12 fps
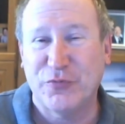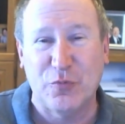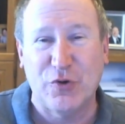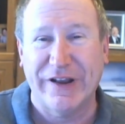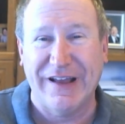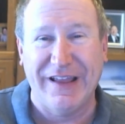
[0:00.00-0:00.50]
From
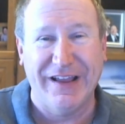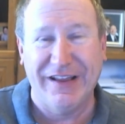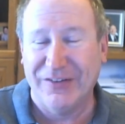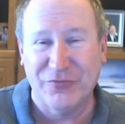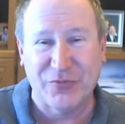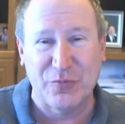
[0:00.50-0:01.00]
what
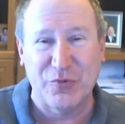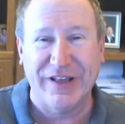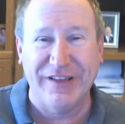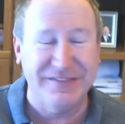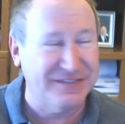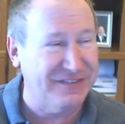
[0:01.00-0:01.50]

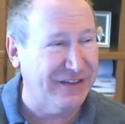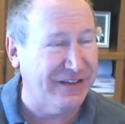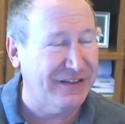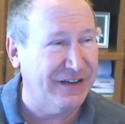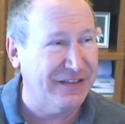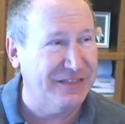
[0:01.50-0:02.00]
I
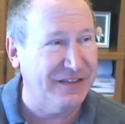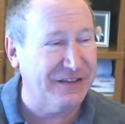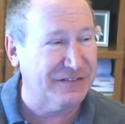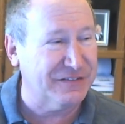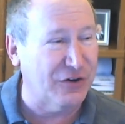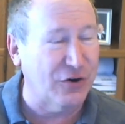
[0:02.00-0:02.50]
see, I think
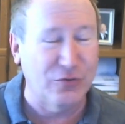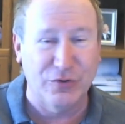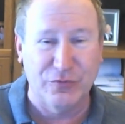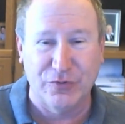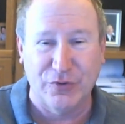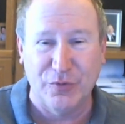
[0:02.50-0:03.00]
it's all
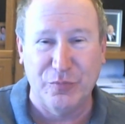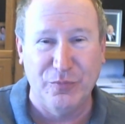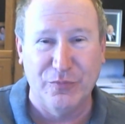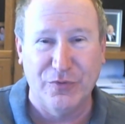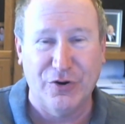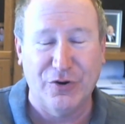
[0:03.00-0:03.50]
over the
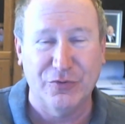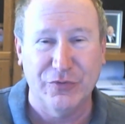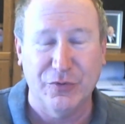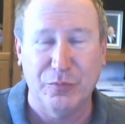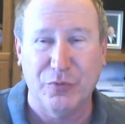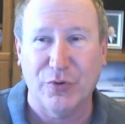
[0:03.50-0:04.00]

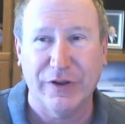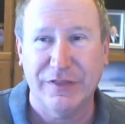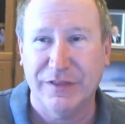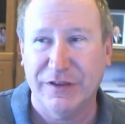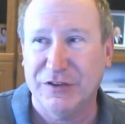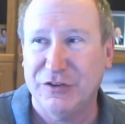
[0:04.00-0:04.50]
board. I
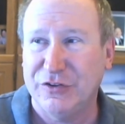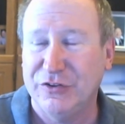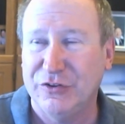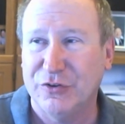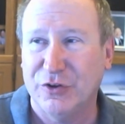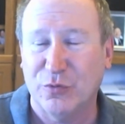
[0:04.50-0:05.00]
think
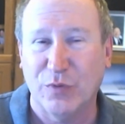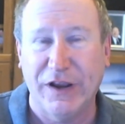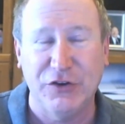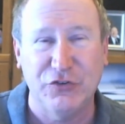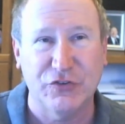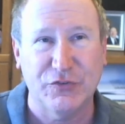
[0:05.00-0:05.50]
it
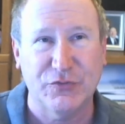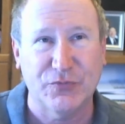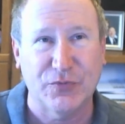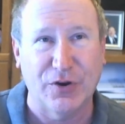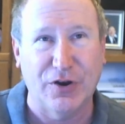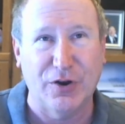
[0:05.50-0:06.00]
ranges
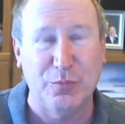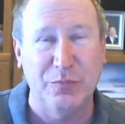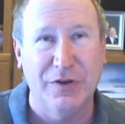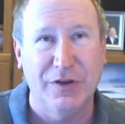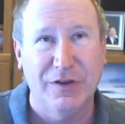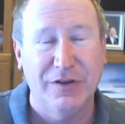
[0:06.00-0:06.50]
from,